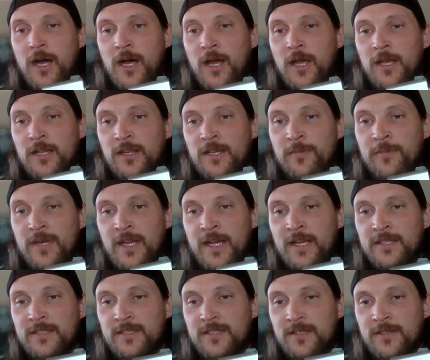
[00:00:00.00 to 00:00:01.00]

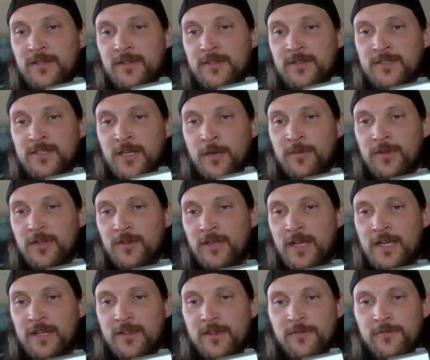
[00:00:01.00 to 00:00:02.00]
eliminate some of the
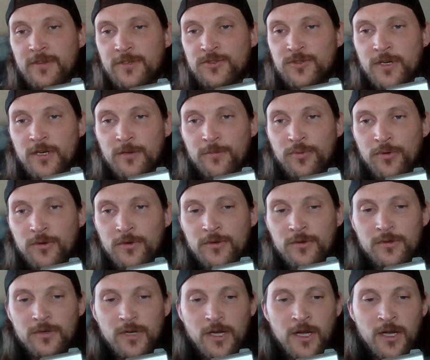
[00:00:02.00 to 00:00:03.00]
length of the trigger
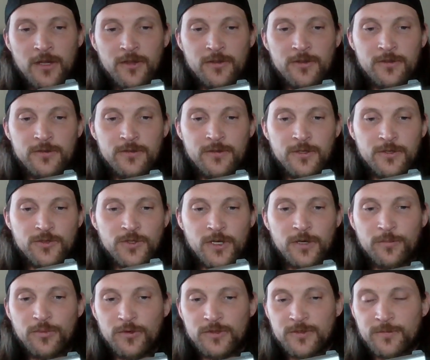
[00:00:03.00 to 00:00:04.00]
pull. The
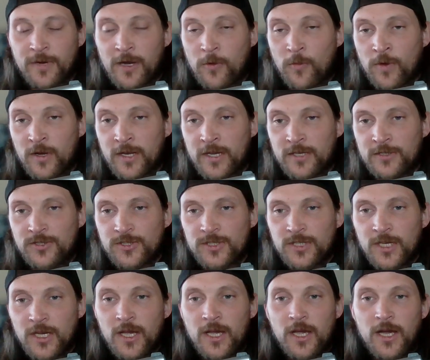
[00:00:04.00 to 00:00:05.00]
trigger pull is about 1 inch.